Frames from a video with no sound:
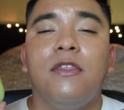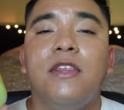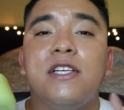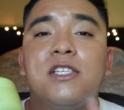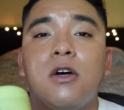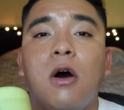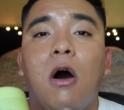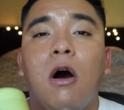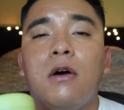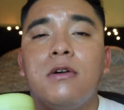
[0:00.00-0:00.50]

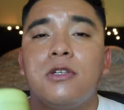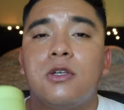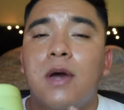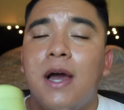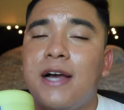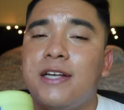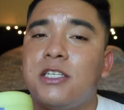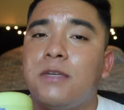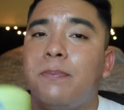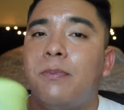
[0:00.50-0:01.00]
This also
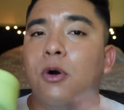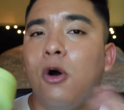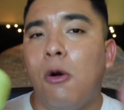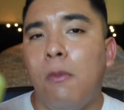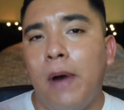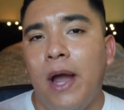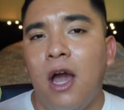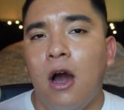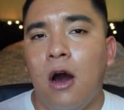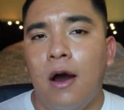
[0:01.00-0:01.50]
has
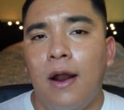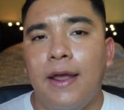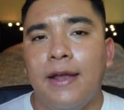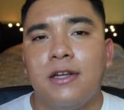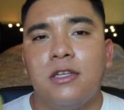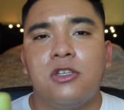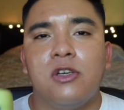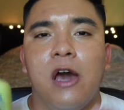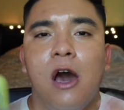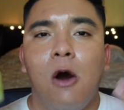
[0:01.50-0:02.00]

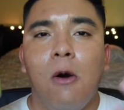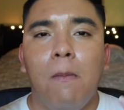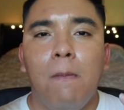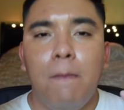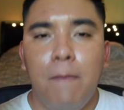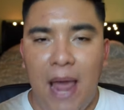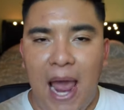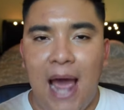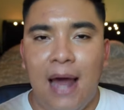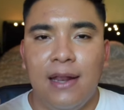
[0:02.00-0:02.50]
probiotics to help
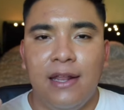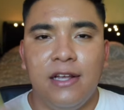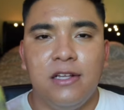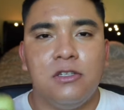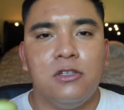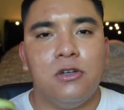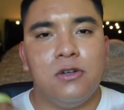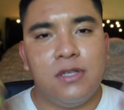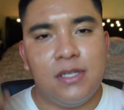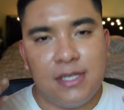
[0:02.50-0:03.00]

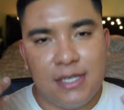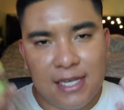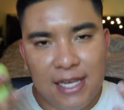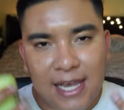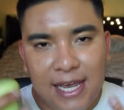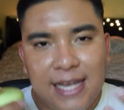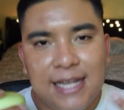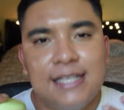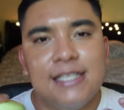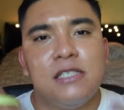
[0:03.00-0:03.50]
balance your
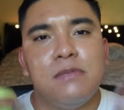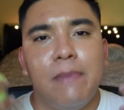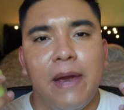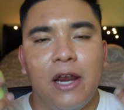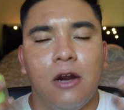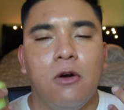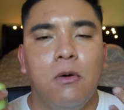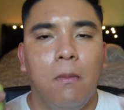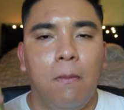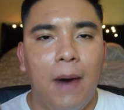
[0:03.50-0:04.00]
skin's
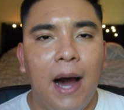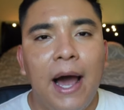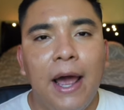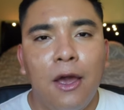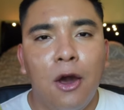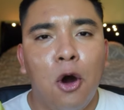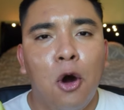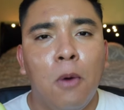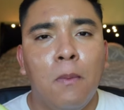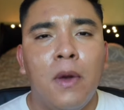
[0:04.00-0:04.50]

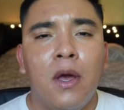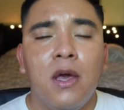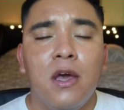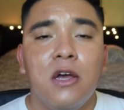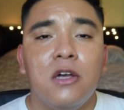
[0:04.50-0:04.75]
microbiome,